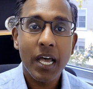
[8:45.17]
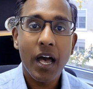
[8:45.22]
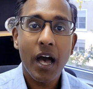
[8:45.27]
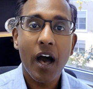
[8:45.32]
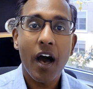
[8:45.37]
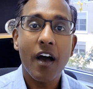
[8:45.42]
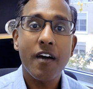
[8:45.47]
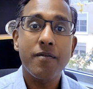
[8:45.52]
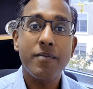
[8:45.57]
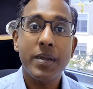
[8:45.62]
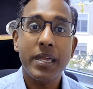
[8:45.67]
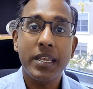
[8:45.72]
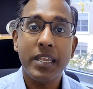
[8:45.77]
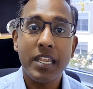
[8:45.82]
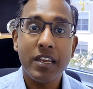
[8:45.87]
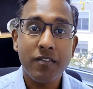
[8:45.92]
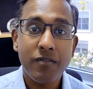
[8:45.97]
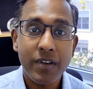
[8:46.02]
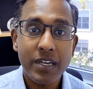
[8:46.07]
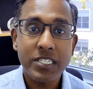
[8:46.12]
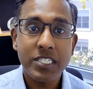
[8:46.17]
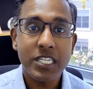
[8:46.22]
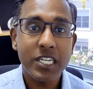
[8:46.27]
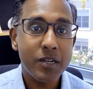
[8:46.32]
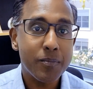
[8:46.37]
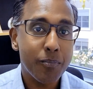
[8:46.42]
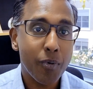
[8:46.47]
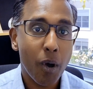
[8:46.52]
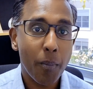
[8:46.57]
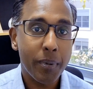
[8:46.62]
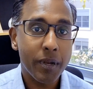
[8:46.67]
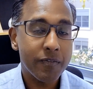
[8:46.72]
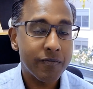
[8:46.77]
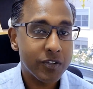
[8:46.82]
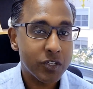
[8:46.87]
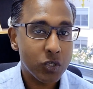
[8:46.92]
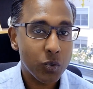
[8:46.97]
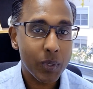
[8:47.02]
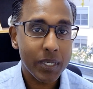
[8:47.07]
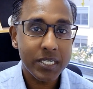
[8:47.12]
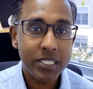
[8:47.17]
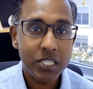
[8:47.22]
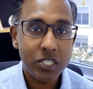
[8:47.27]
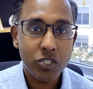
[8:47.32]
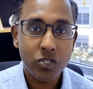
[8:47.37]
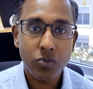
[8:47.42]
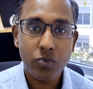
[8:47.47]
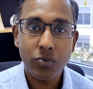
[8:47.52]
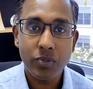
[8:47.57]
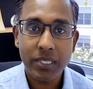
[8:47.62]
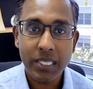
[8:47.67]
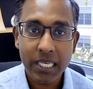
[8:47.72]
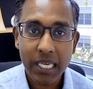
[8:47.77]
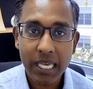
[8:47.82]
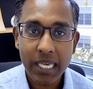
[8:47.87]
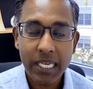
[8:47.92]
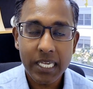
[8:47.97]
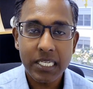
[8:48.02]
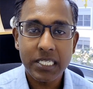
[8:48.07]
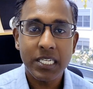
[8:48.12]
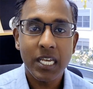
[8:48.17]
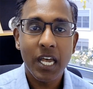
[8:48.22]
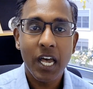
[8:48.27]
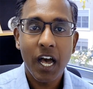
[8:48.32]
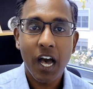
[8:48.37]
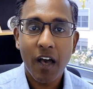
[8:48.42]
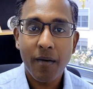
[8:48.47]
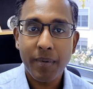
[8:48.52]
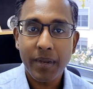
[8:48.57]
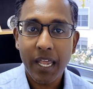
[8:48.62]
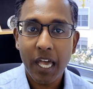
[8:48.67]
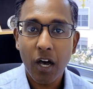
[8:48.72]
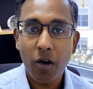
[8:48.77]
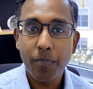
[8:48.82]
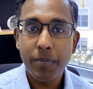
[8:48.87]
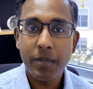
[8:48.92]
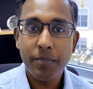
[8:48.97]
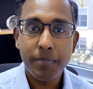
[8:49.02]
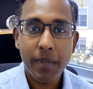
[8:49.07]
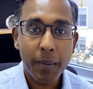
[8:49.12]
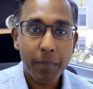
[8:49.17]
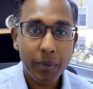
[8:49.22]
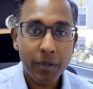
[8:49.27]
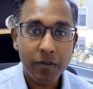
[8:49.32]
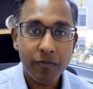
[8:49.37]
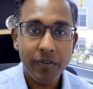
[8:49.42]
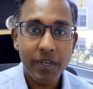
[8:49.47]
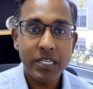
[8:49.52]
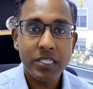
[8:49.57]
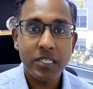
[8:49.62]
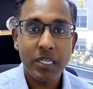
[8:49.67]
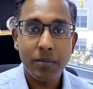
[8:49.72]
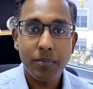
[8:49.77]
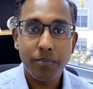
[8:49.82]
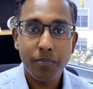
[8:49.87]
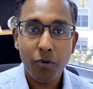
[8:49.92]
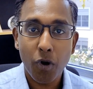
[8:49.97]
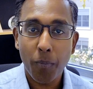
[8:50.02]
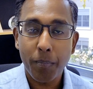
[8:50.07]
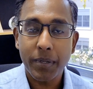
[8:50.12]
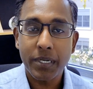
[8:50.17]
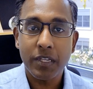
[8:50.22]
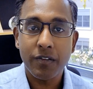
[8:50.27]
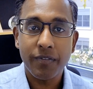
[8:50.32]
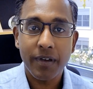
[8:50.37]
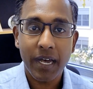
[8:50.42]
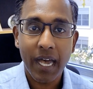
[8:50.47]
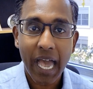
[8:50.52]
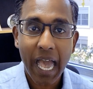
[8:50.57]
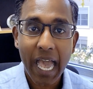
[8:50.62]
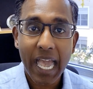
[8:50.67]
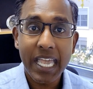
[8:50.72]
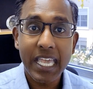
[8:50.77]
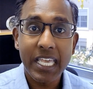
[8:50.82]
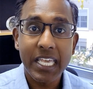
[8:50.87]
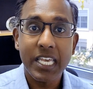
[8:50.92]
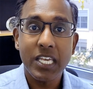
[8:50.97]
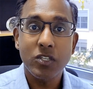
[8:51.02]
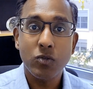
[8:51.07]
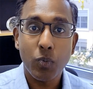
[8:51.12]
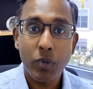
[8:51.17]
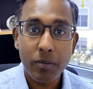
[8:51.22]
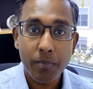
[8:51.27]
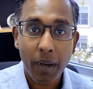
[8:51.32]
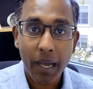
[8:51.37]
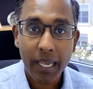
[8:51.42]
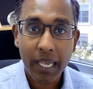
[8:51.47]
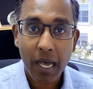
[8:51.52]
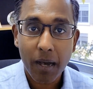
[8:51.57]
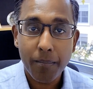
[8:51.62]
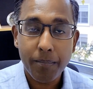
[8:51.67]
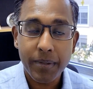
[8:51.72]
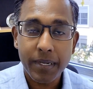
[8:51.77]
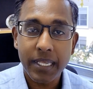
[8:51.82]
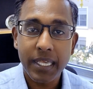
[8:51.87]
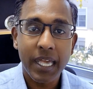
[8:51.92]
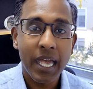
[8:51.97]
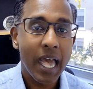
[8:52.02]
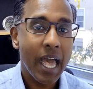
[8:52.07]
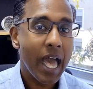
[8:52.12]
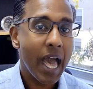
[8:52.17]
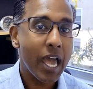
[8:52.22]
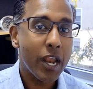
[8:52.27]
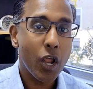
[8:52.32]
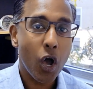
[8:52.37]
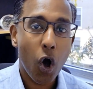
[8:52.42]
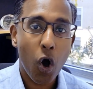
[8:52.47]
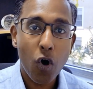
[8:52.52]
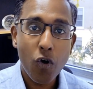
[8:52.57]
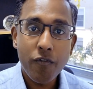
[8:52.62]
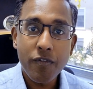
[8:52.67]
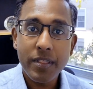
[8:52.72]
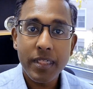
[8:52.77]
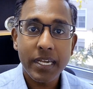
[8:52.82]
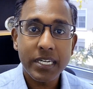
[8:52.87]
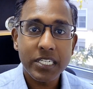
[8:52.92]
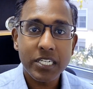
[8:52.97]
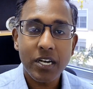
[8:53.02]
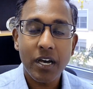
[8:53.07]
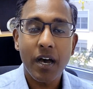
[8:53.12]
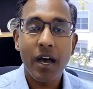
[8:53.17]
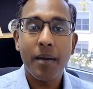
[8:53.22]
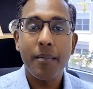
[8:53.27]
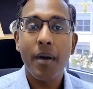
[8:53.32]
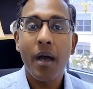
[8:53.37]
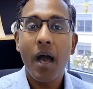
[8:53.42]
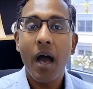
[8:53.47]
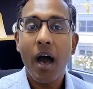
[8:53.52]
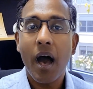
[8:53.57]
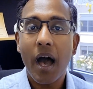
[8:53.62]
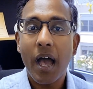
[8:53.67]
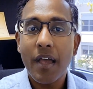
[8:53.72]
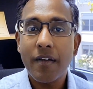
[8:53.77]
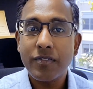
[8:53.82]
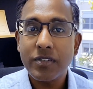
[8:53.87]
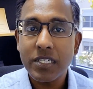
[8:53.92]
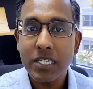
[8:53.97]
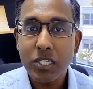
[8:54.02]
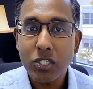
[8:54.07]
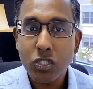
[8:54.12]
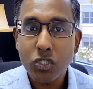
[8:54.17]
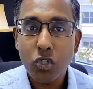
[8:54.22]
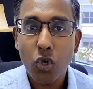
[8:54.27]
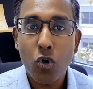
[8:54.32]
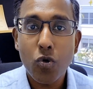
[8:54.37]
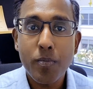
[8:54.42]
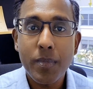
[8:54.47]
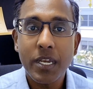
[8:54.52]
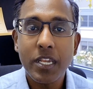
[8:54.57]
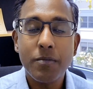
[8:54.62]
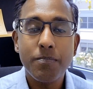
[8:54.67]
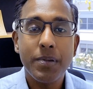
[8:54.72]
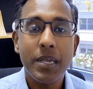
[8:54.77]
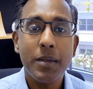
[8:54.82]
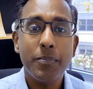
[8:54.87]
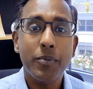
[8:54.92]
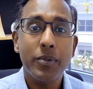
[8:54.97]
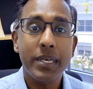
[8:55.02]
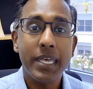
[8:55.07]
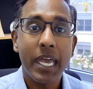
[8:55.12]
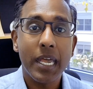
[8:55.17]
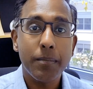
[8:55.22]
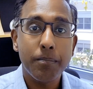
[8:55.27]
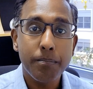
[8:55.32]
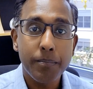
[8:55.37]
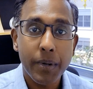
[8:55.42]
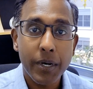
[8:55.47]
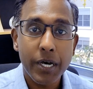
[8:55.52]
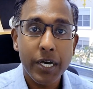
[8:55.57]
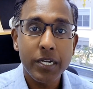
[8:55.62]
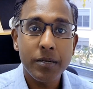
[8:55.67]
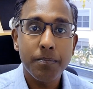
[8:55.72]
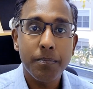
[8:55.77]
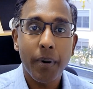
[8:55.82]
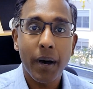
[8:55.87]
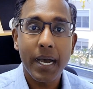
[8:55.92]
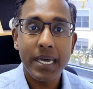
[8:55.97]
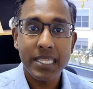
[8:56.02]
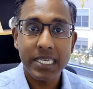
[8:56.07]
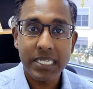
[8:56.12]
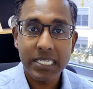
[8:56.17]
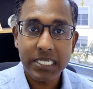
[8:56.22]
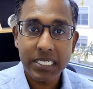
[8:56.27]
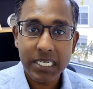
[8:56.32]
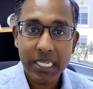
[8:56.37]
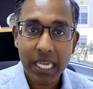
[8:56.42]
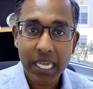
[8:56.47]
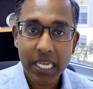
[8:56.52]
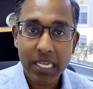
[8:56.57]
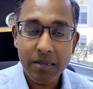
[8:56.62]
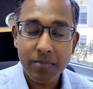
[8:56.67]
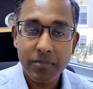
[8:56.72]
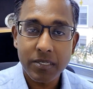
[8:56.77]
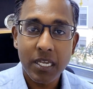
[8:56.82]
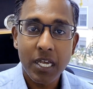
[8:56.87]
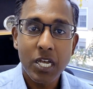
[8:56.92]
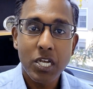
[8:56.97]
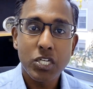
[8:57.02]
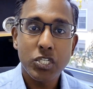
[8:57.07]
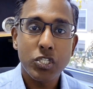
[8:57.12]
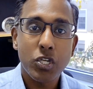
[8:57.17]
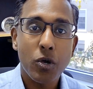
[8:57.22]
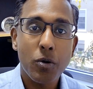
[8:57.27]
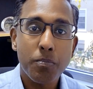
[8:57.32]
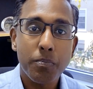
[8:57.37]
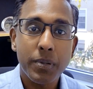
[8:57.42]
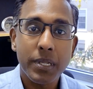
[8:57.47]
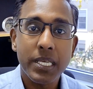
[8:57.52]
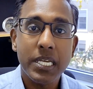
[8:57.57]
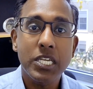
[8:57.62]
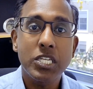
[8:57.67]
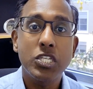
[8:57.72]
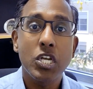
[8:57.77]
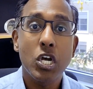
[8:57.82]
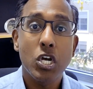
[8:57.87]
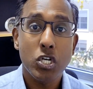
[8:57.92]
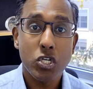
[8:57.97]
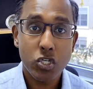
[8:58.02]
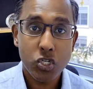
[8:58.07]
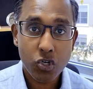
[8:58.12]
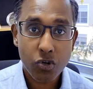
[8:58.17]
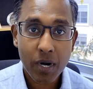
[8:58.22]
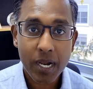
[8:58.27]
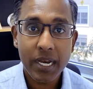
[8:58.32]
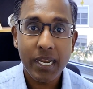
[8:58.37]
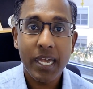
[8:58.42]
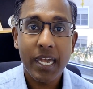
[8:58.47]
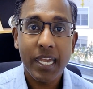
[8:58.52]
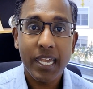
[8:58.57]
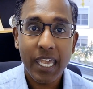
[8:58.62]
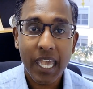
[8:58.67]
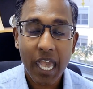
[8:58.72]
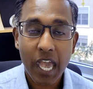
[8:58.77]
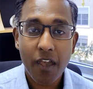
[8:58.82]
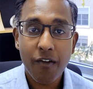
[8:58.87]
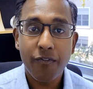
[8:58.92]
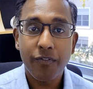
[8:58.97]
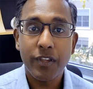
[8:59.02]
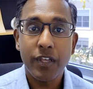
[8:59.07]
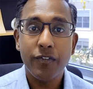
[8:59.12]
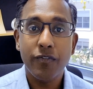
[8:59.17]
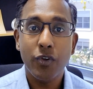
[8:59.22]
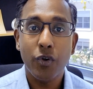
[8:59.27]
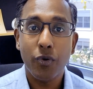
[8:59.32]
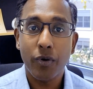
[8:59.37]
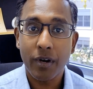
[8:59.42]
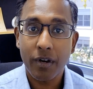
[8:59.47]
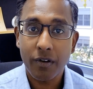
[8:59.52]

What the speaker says: I've been investing in property for 22 years. I've been helping people invest in property for 8 years with my company. And over that time, I have seen so many people get burnt by these schemes. So please tread carefully if you're an